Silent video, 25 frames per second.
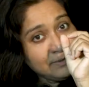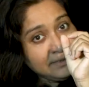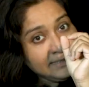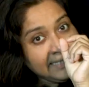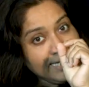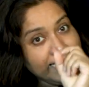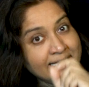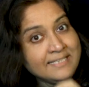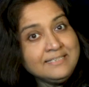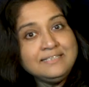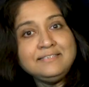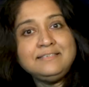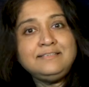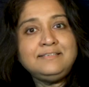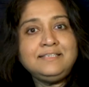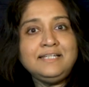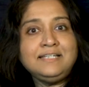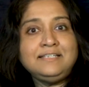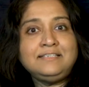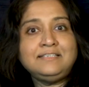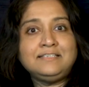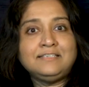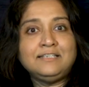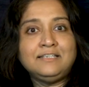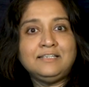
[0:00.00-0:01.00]
tense
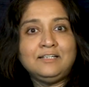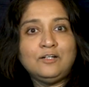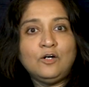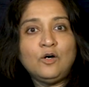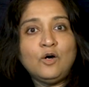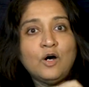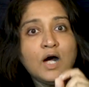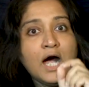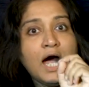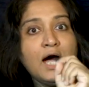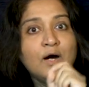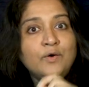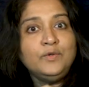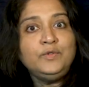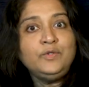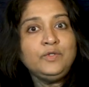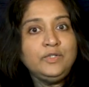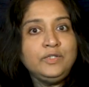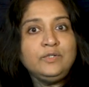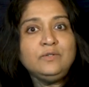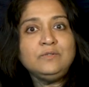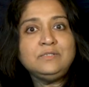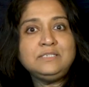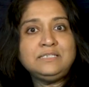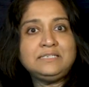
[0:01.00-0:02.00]
is or how to
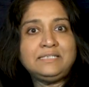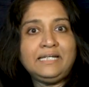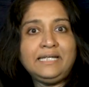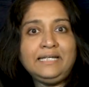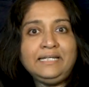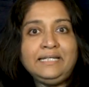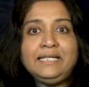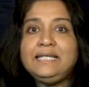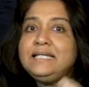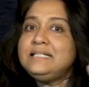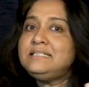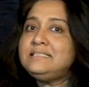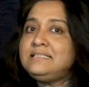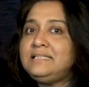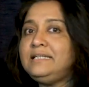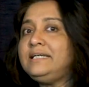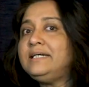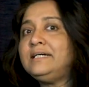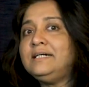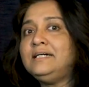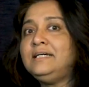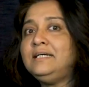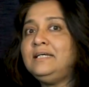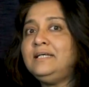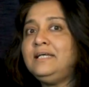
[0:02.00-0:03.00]
use it, it's
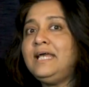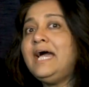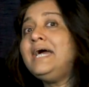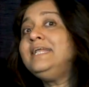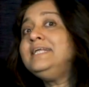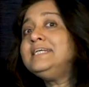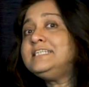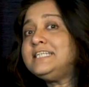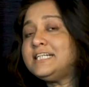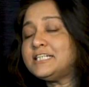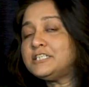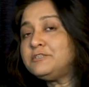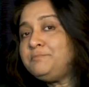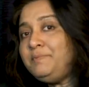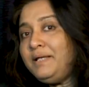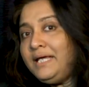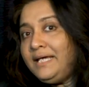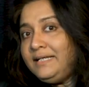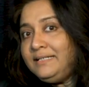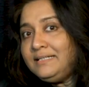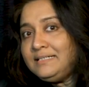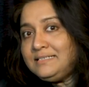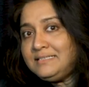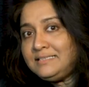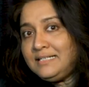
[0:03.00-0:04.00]
here and it's
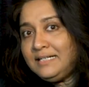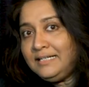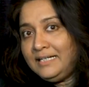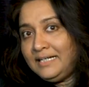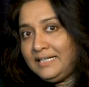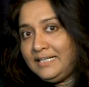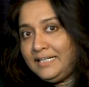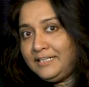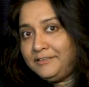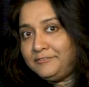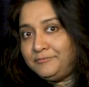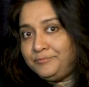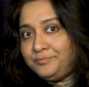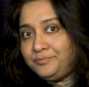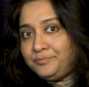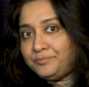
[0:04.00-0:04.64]
explained in Sinhala.